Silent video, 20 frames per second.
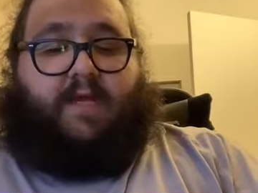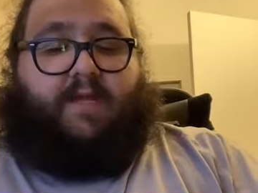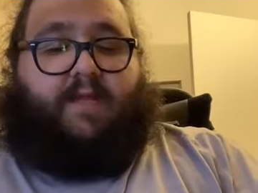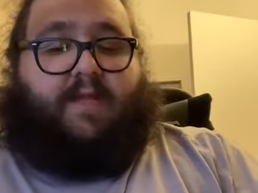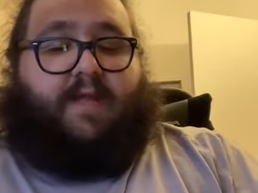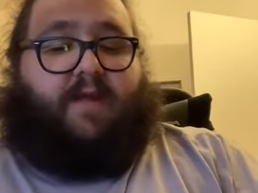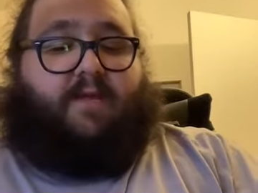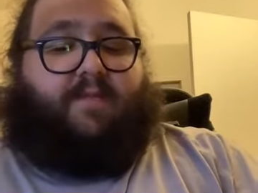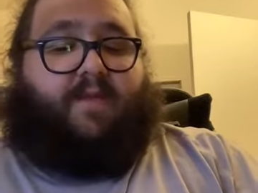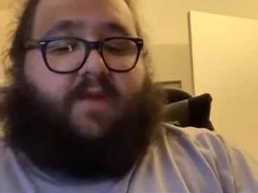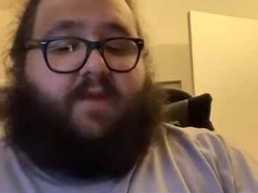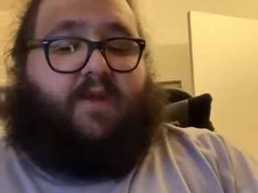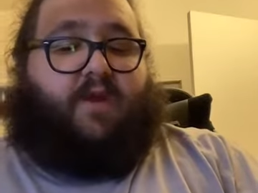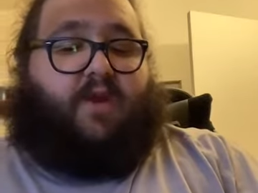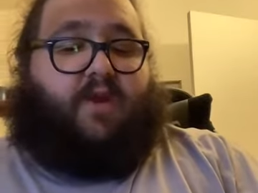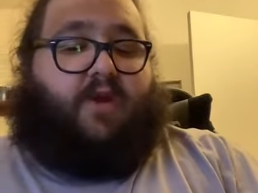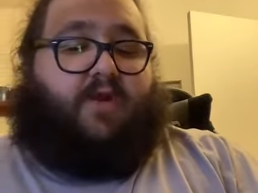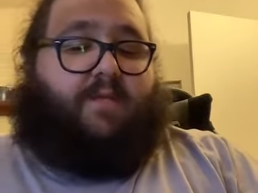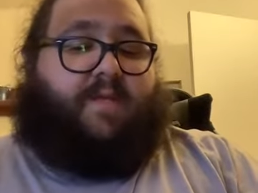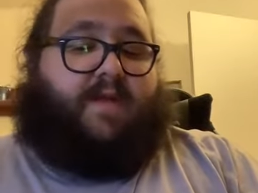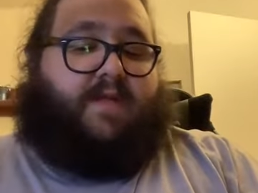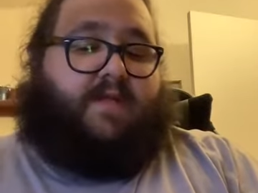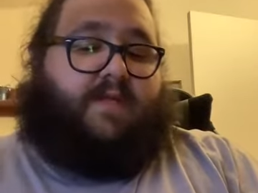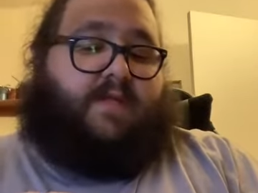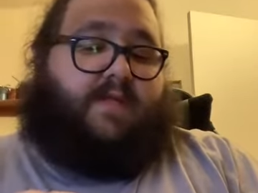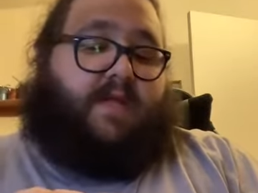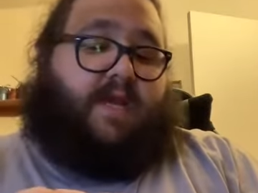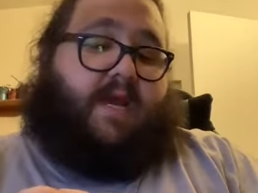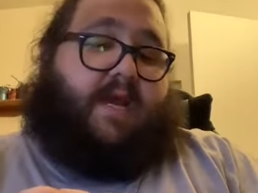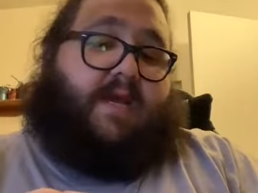And tell me in the
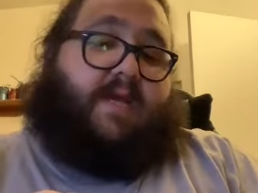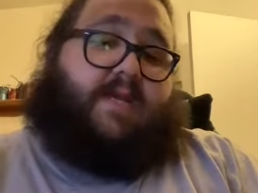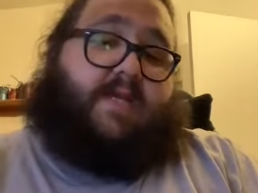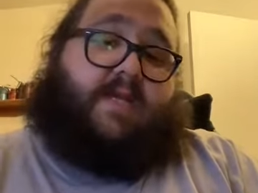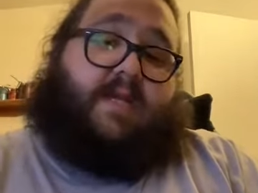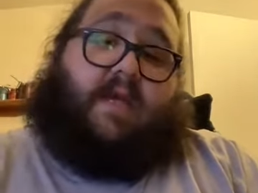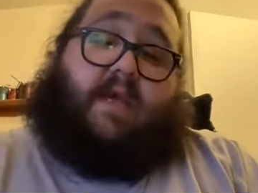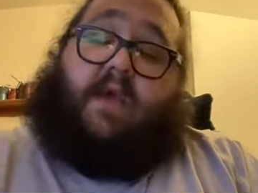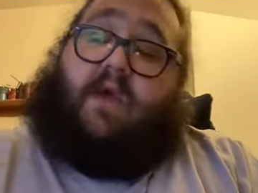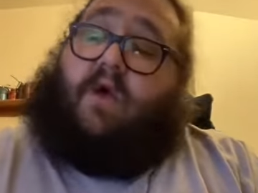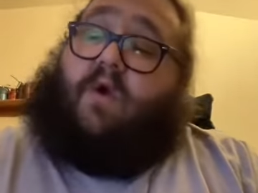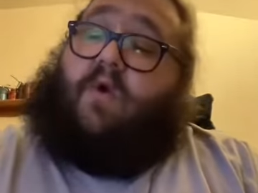comments, guys,